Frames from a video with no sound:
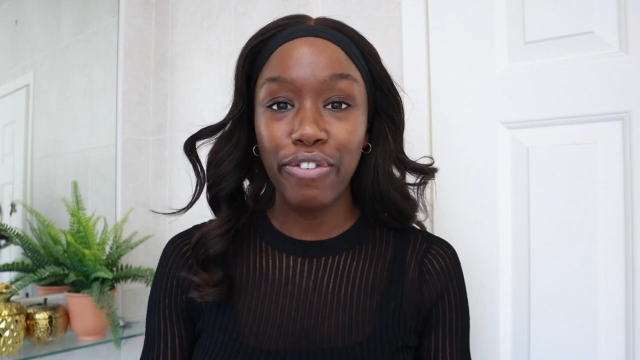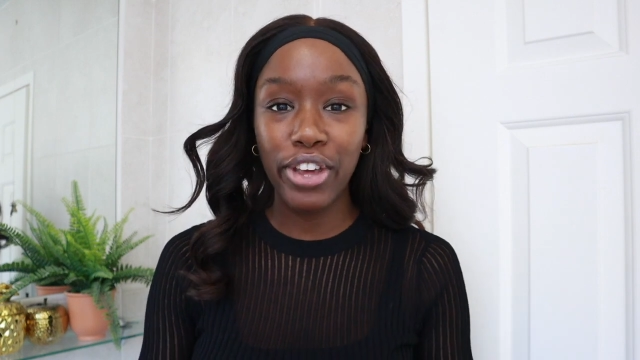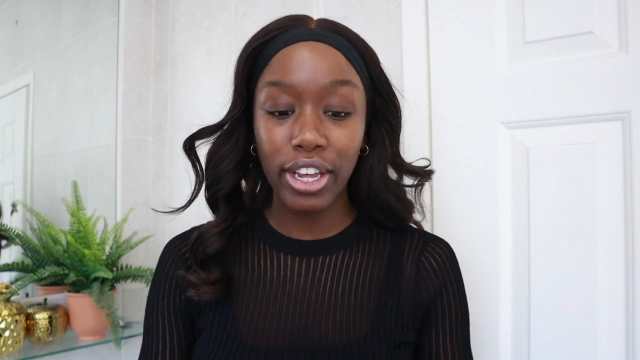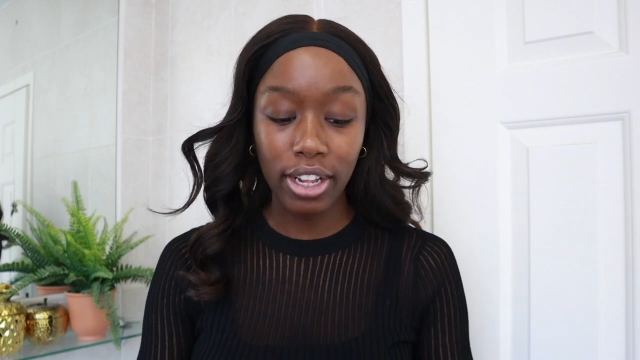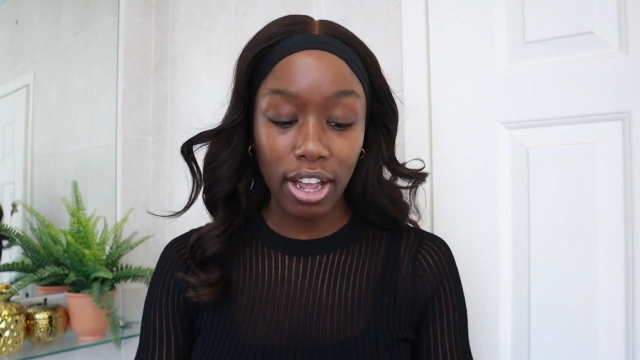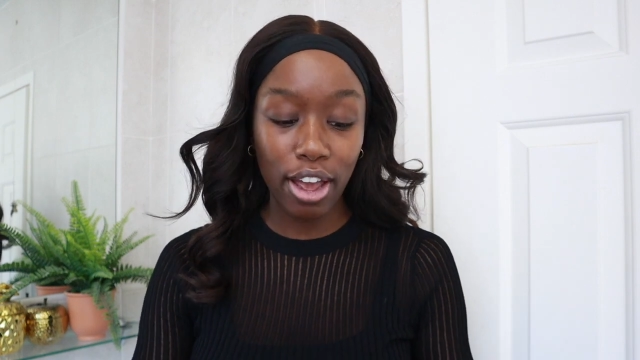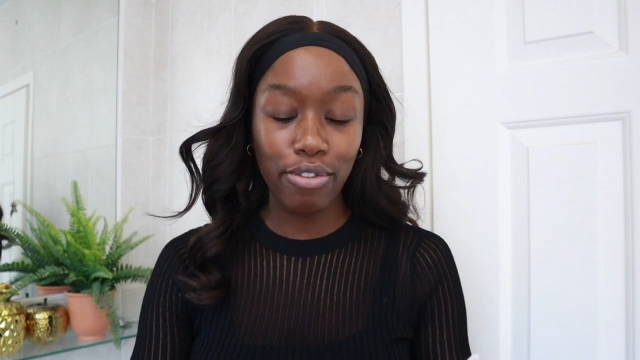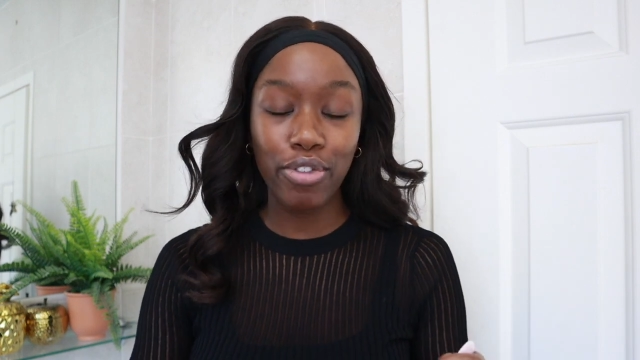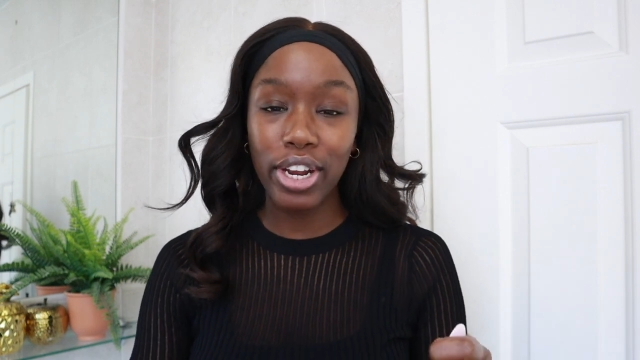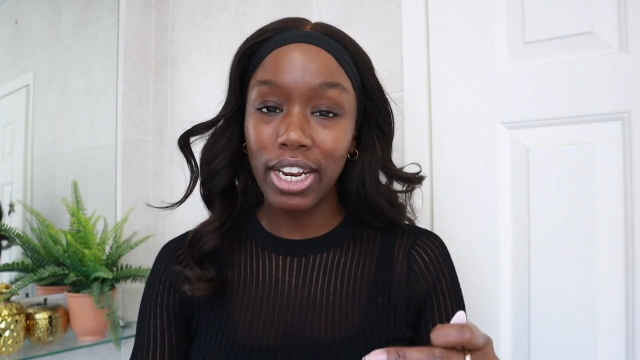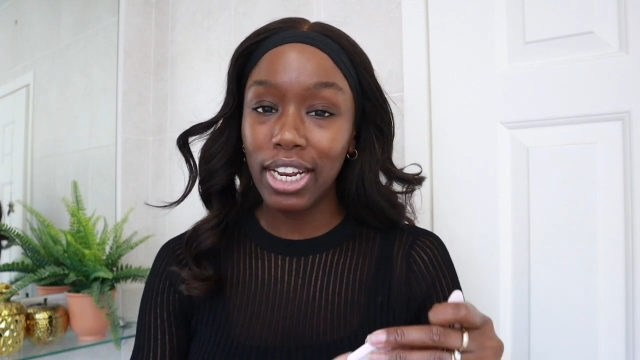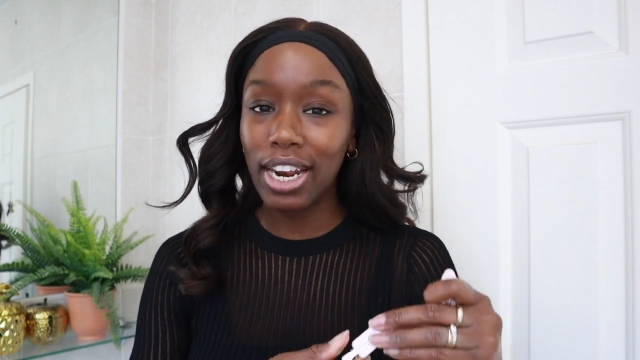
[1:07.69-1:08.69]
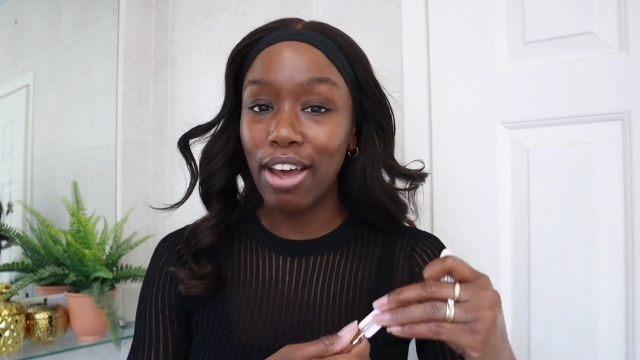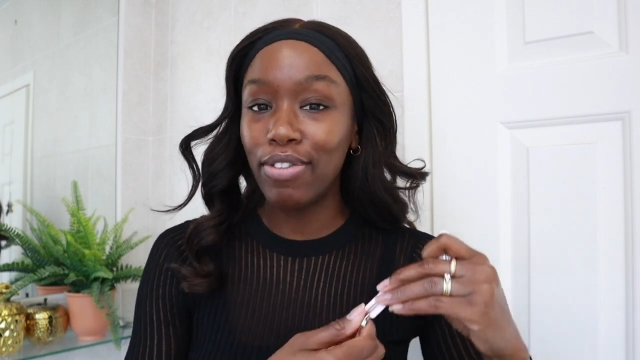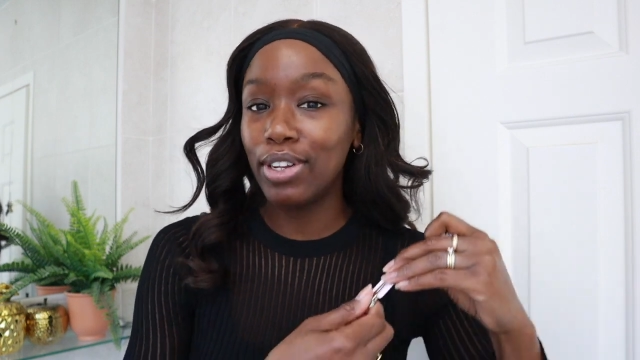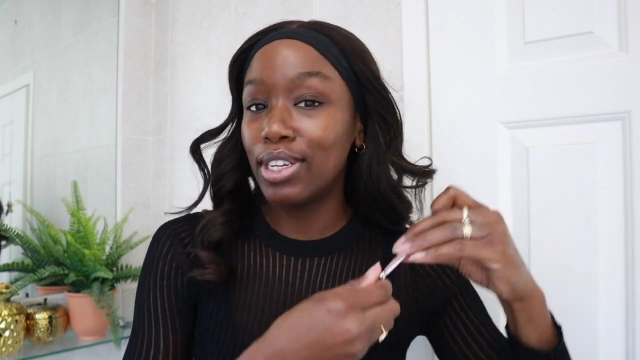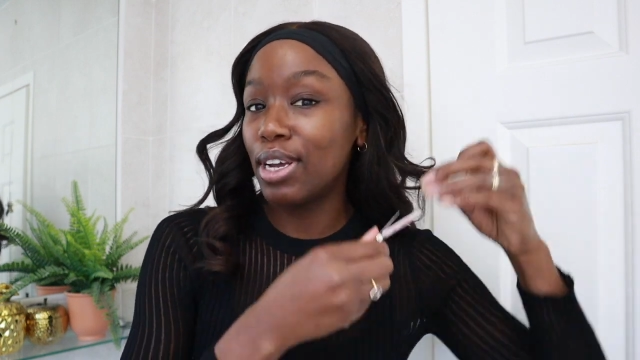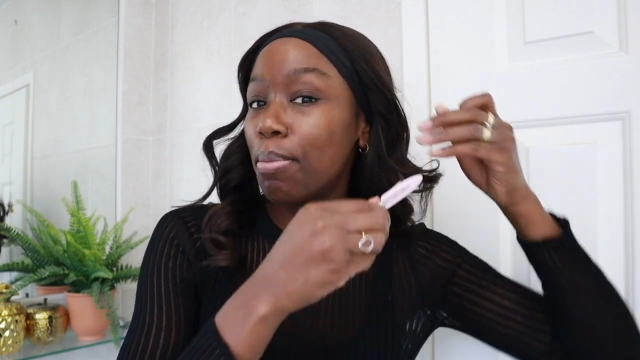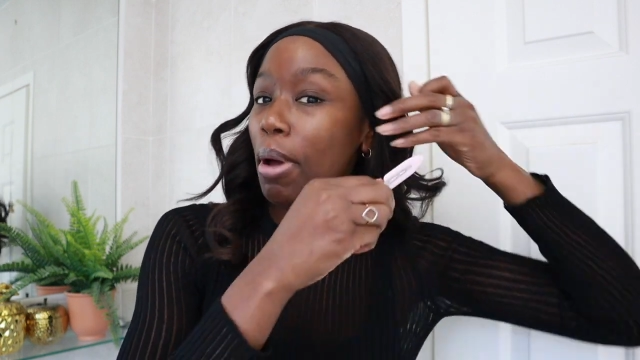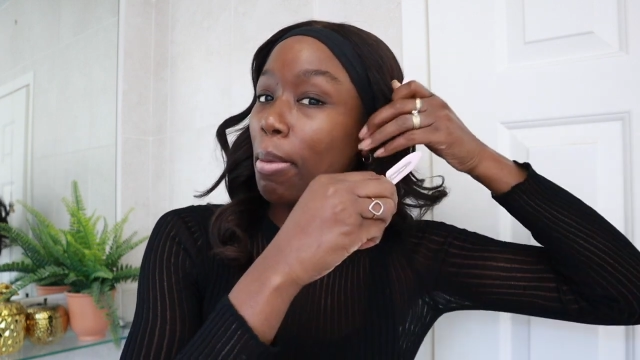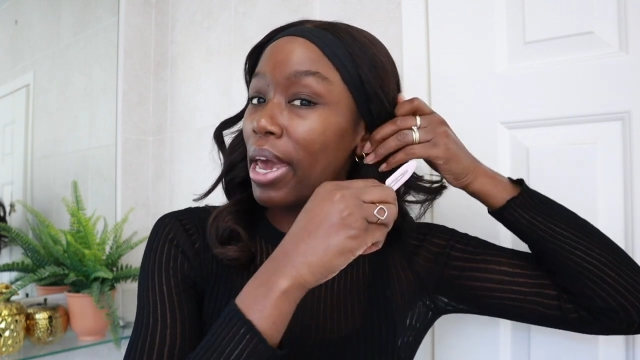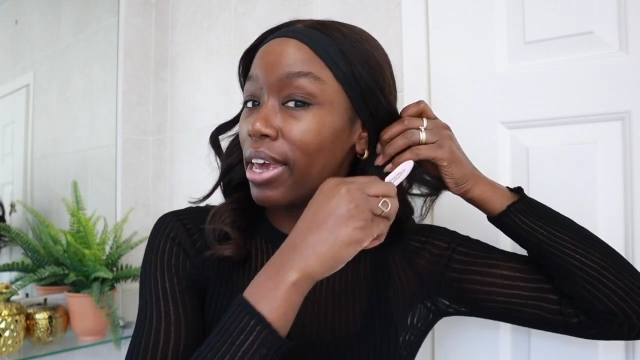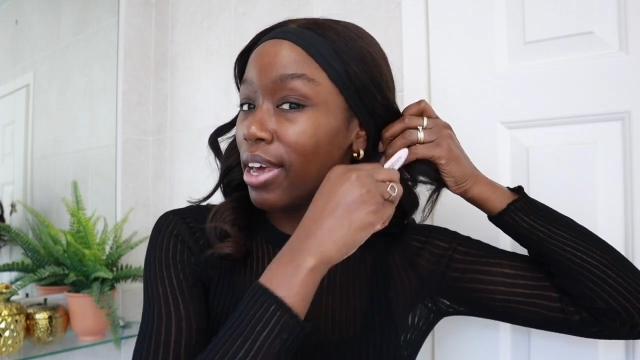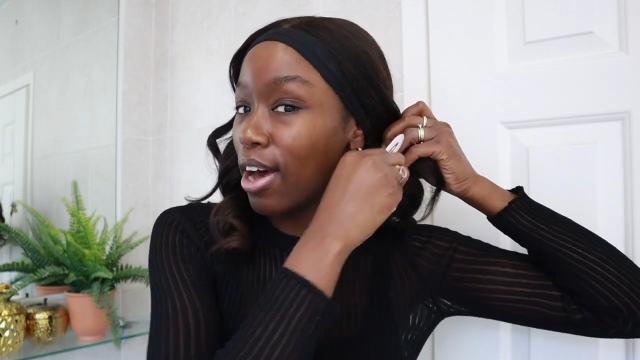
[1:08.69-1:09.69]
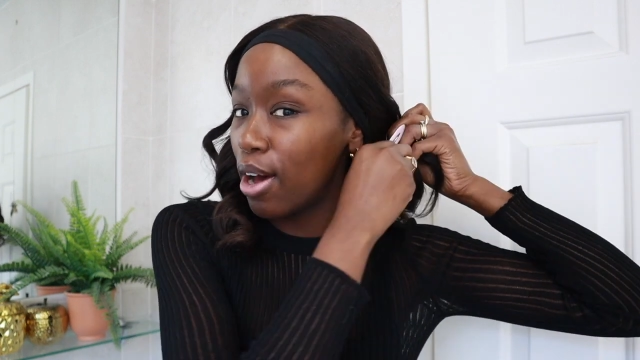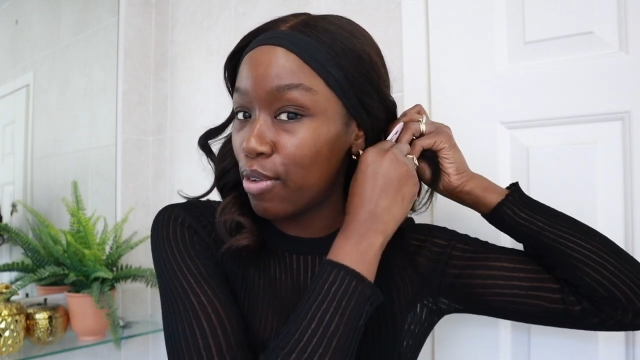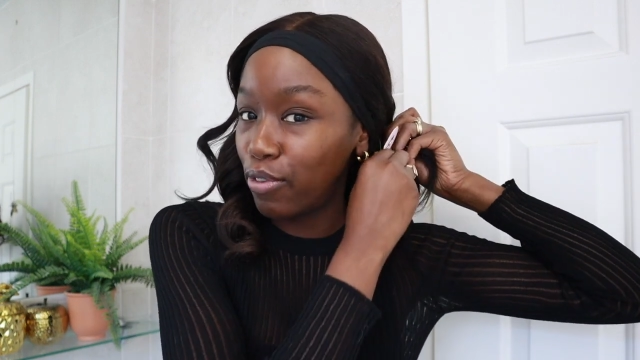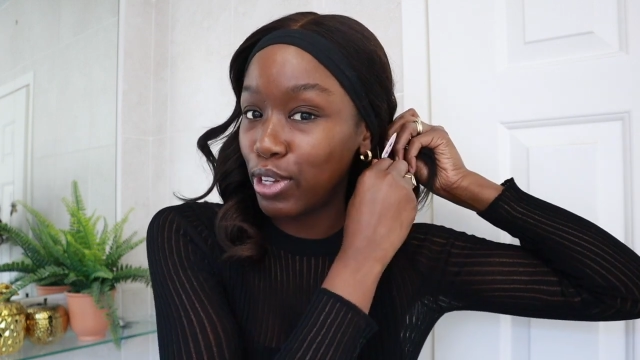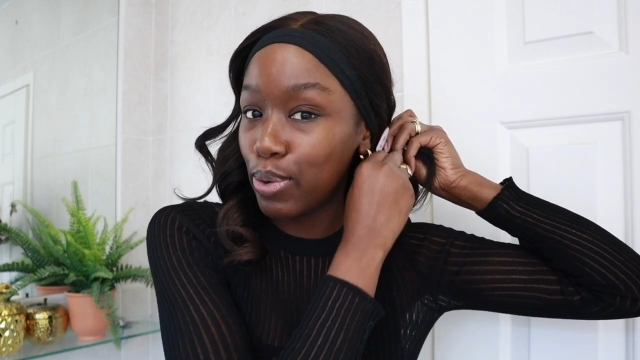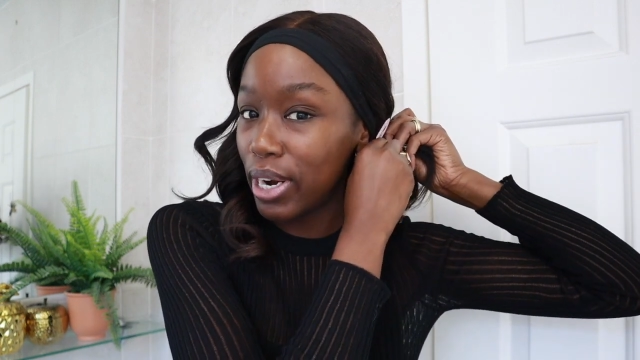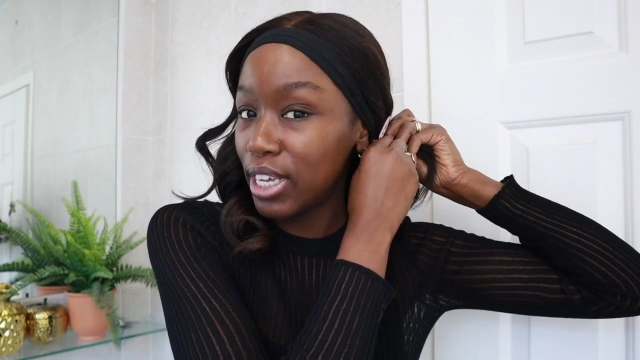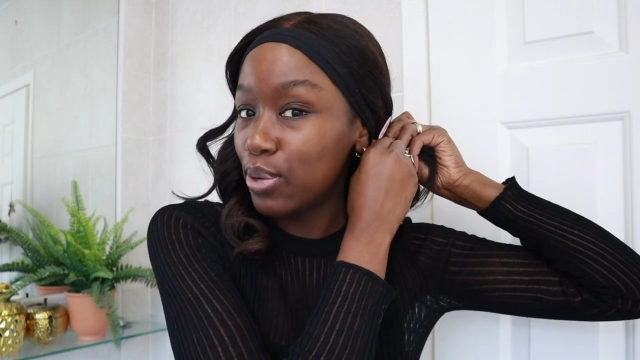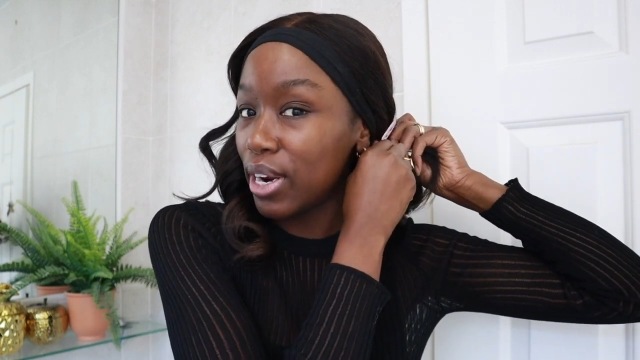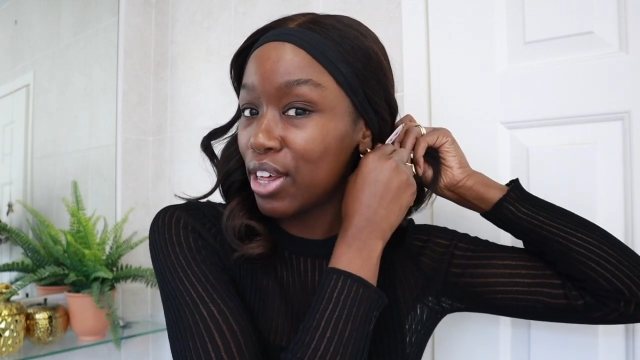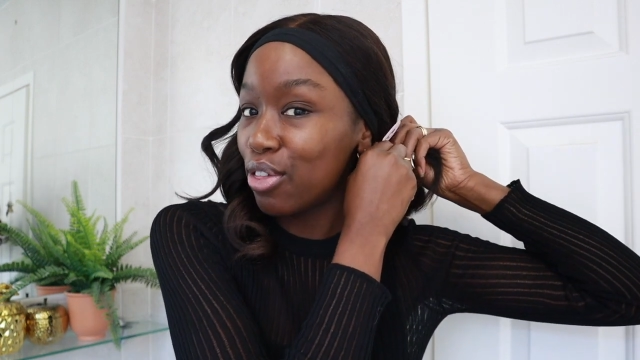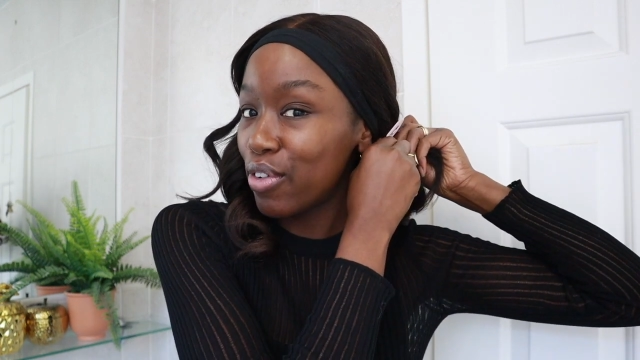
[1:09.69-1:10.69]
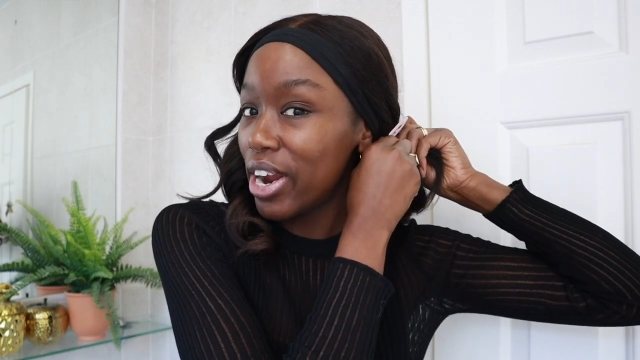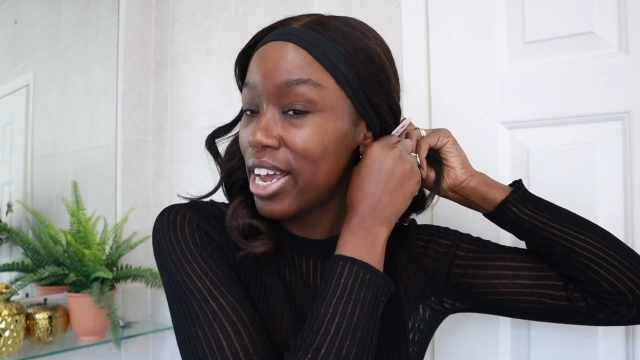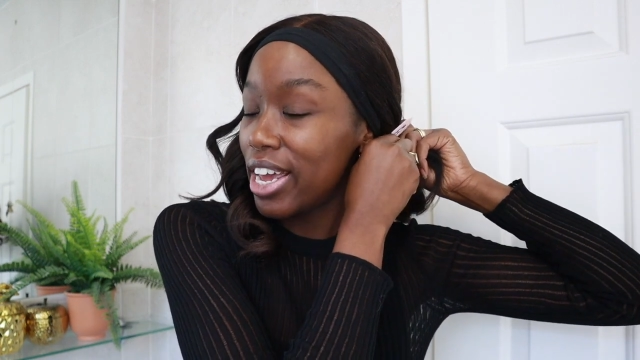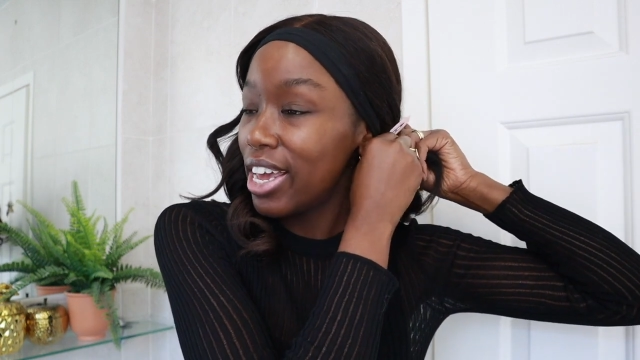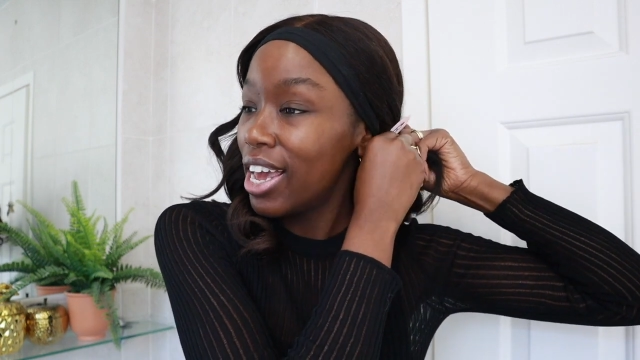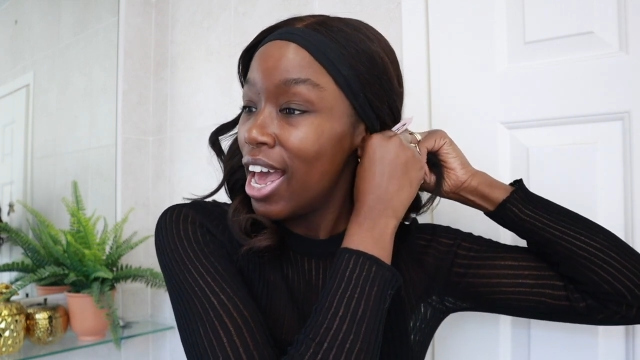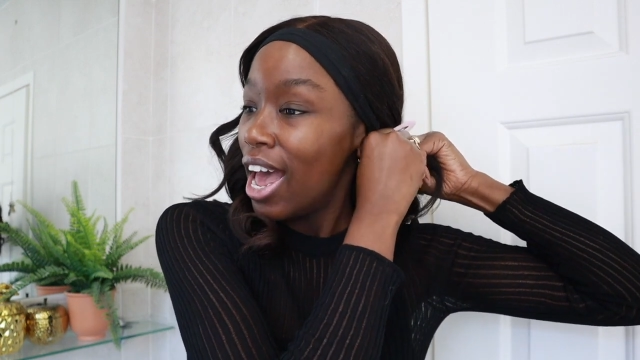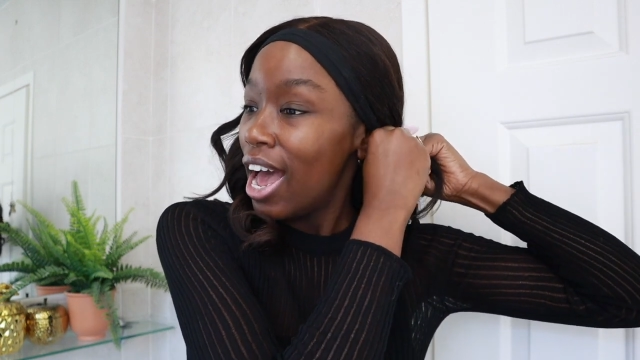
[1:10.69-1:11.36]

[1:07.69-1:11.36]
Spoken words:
feel have really levelled up my makeup for 2023.